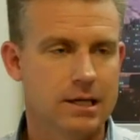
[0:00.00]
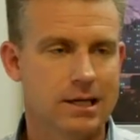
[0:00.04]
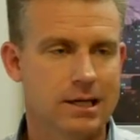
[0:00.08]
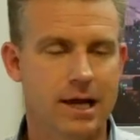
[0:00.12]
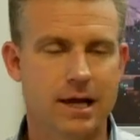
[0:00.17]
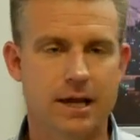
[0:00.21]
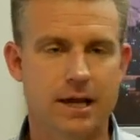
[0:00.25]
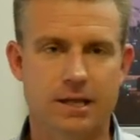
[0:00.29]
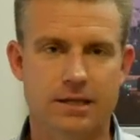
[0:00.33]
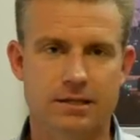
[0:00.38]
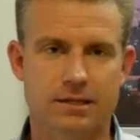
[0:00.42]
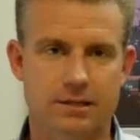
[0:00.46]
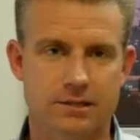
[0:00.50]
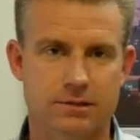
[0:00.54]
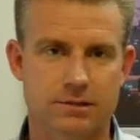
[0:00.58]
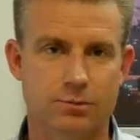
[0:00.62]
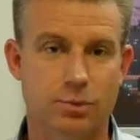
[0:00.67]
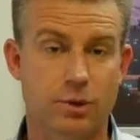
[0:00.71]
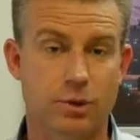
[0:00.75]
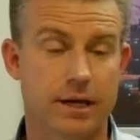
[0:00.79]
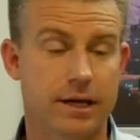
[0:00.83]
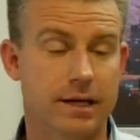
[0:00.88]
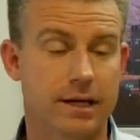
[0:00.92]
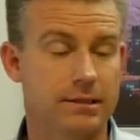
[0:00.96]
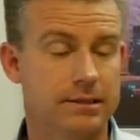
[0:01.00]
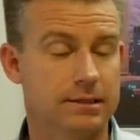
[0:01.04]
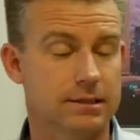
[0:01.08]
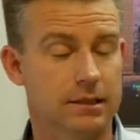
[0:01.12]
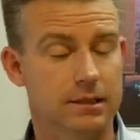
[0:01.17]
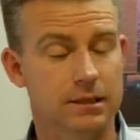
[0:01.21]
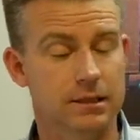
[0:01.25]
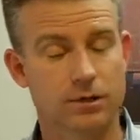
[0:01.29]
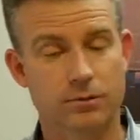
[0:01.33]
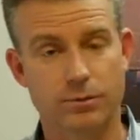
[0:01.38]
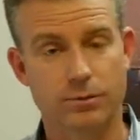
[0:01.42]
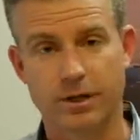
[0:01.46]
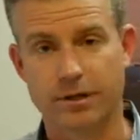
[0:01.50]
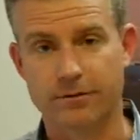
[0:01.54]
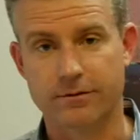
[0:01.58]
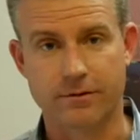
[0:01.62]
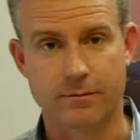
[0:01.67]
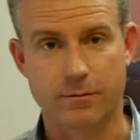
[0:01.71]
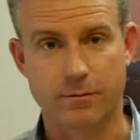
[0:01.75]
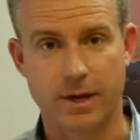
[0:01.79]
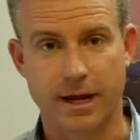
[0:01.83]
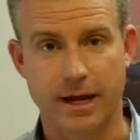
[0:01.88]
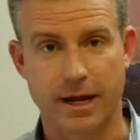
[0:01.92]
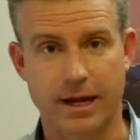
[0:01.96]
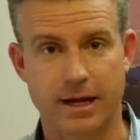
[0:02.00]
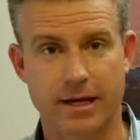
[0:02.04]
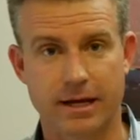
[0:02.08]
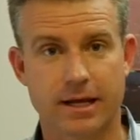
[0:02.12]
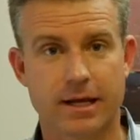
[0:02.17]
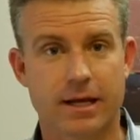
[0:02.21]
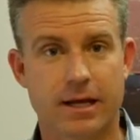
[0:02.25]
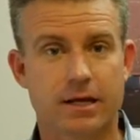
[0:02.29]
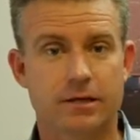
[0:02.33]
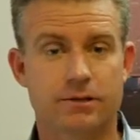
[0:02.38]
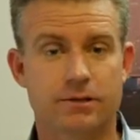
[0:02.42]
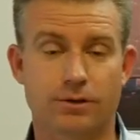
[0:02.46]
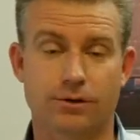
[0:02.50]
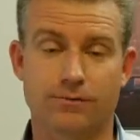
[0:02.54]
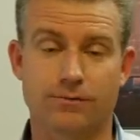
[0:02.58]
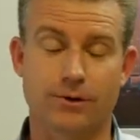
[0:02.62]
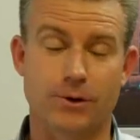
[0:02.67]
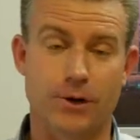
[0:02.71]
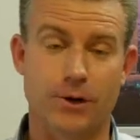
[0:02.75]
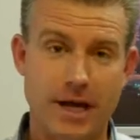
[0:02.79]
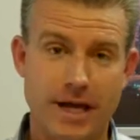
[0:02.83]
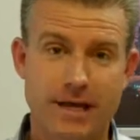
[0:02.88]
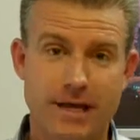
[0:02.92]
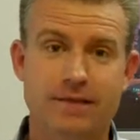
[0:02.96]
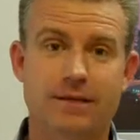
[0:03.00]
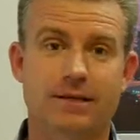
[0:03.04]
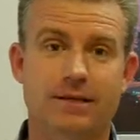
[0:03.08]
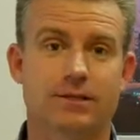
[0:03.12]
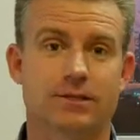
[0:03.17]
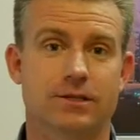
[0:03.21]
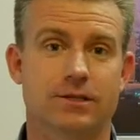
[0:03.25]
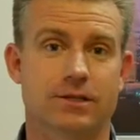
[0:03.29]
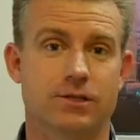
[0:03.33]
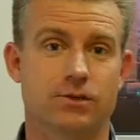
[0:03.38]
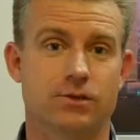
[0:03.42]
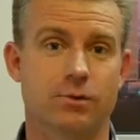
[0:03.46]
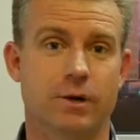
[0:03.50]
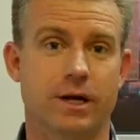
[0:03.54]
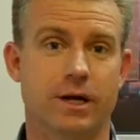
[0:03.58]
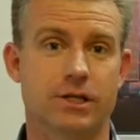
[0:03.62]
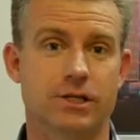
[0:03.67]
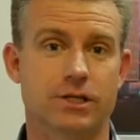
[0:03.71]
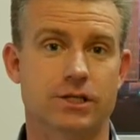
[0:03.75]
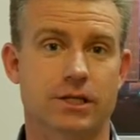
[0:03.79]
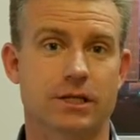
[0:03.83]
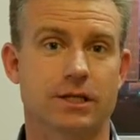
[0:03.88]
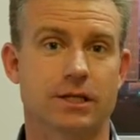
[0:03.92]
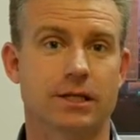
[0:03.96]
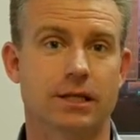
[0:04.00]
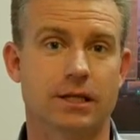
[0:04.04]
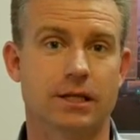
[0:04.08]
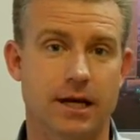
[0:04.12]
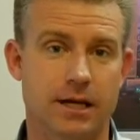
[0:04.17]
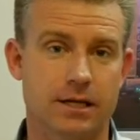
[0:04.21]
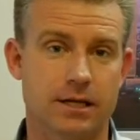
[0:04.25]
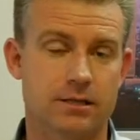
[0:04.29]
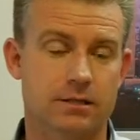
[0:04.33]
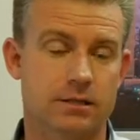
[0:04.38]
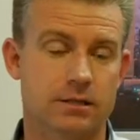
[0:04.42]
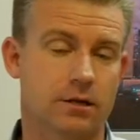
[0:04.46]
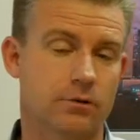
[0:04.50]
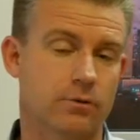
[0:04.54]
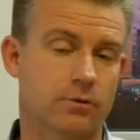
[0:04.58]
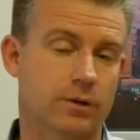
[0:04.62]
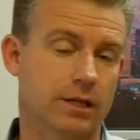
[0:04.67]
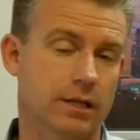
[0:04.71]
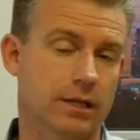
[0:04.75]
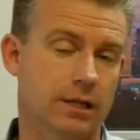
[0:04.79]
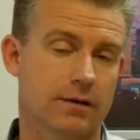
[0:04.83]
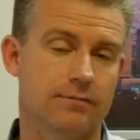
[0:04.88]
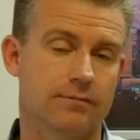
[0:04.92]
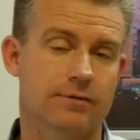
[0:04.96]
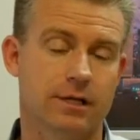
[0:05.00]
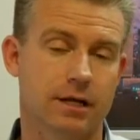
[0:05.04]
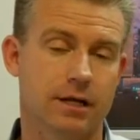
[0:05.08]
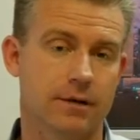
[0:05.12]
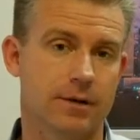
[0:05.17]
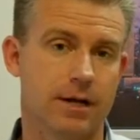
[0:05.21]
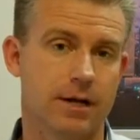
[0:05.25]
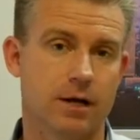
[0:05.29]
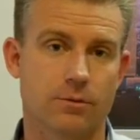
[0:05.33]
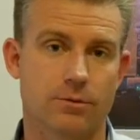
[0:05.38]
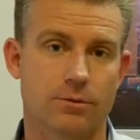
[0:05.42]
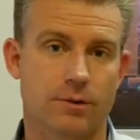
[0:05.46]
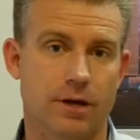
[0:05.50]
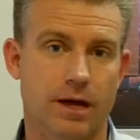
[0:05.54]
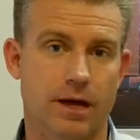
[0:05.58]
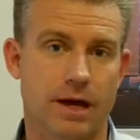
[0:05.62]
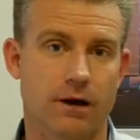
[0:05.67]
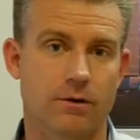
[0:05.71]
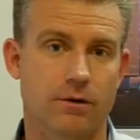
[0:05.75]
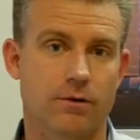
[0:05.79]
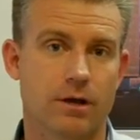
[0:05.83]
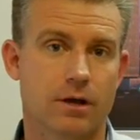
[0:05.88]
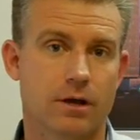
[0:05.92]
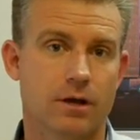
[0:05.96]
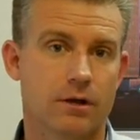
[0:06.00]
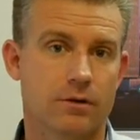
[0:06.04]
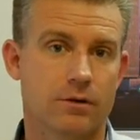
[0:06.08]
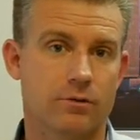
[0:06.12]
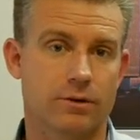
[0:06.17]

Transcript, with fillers: None of this is pretty, it's a little bit of a pain. So if you're in this situation, let us know. We'd love to come and help you out.